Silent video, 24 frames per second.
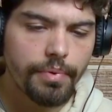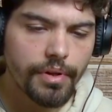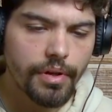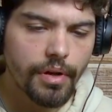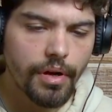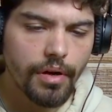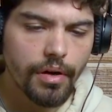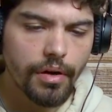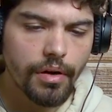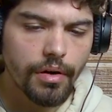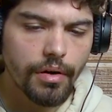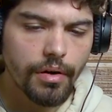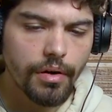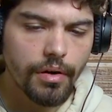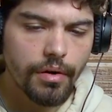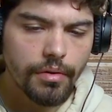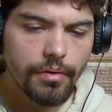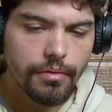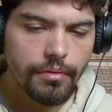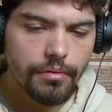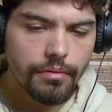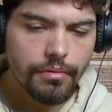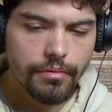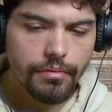are,
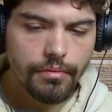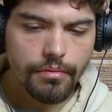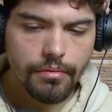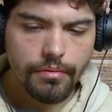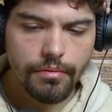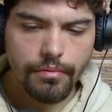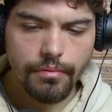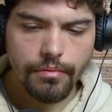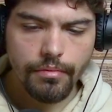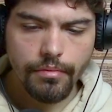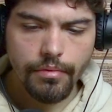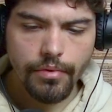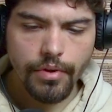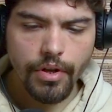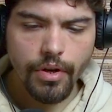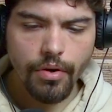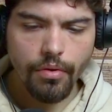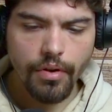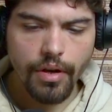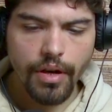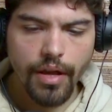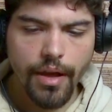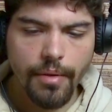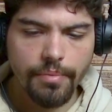
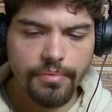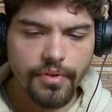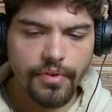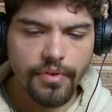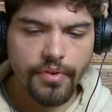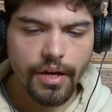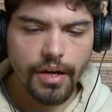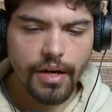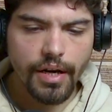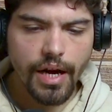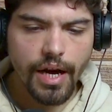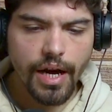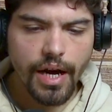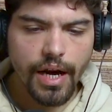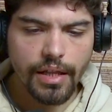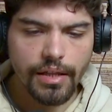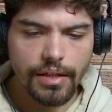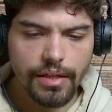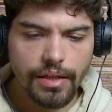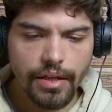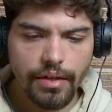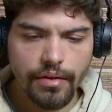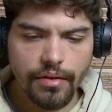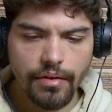kept on an
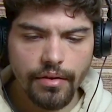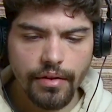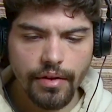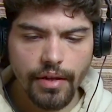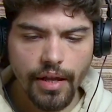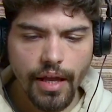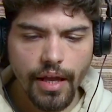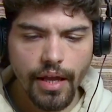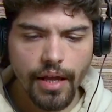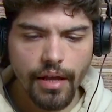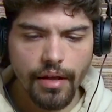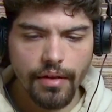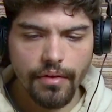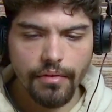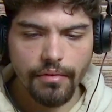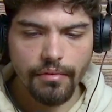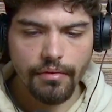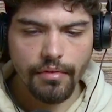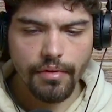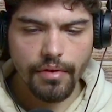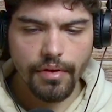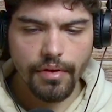island, and